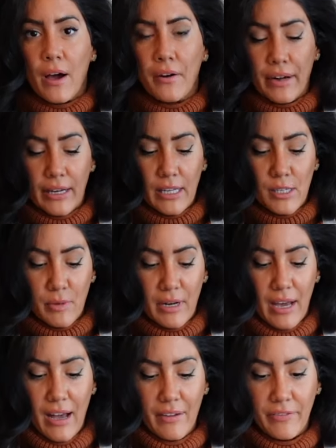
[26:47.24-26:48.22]
All right, it's been
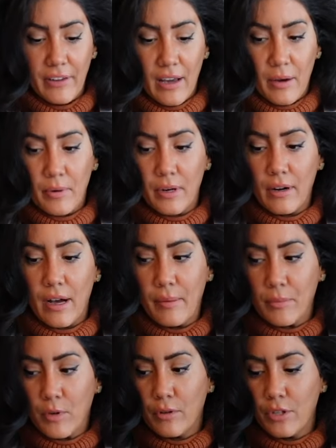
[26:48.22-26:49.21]
half an hour.
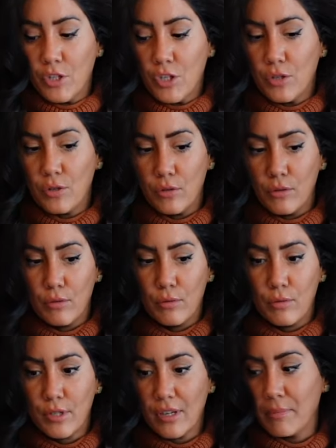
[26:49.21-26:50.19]
I'm going
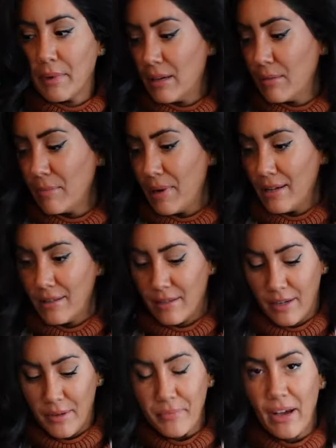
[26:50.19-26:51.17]
to start making my
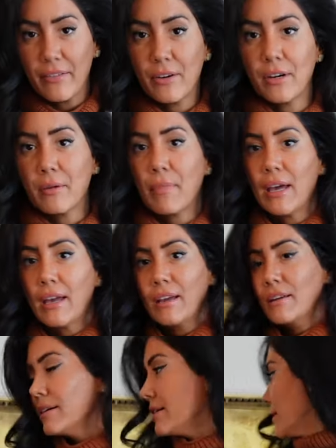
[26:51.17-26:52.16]
pasta. I've already
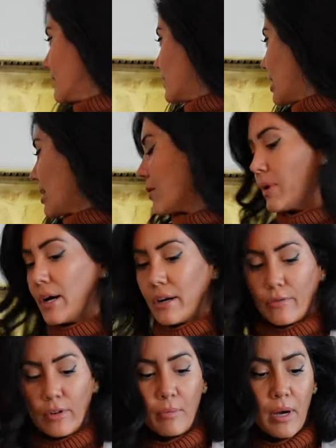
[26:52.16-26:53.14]
made hot water
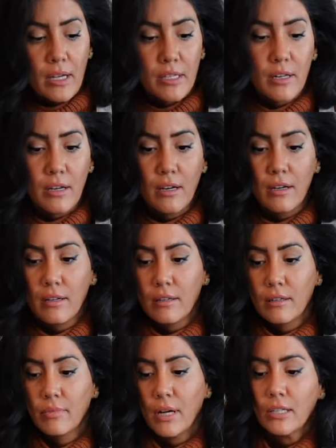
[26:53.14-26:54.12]
for the pasta,
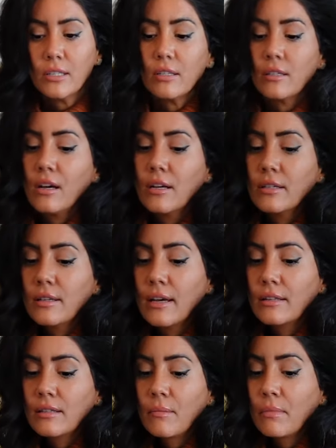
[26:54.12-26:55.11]
pasta sauce,
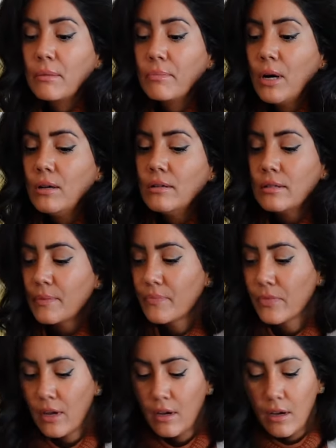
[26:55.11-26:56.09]
and some meatballs.
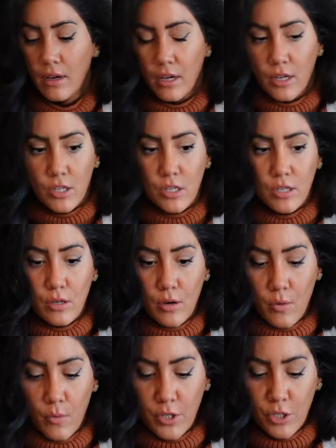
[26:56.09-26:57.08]

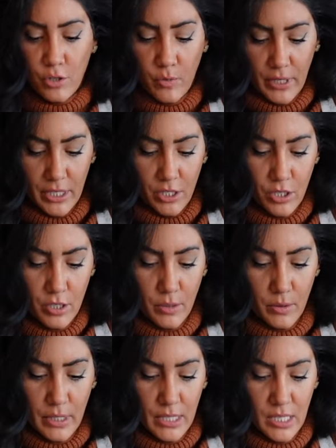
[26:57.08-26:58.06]
So what you wanna do
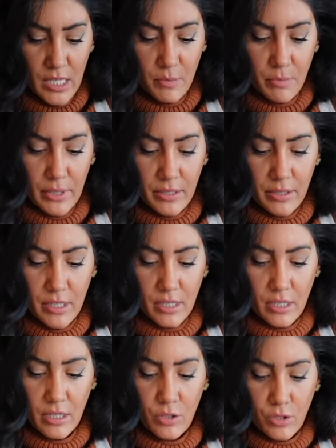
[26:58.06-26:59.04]
is split this
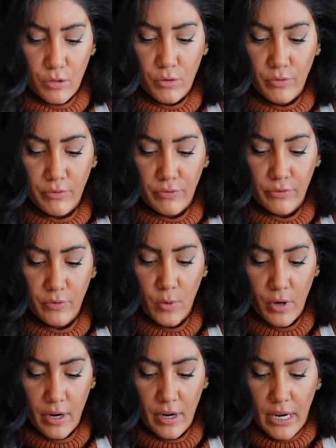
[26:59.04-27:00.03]
into
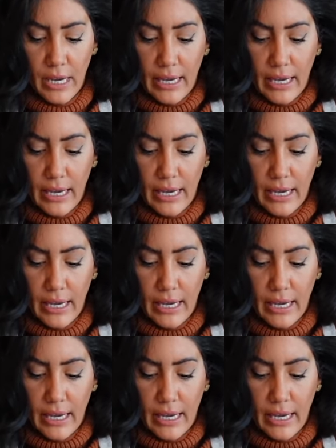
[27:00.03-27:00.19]
four.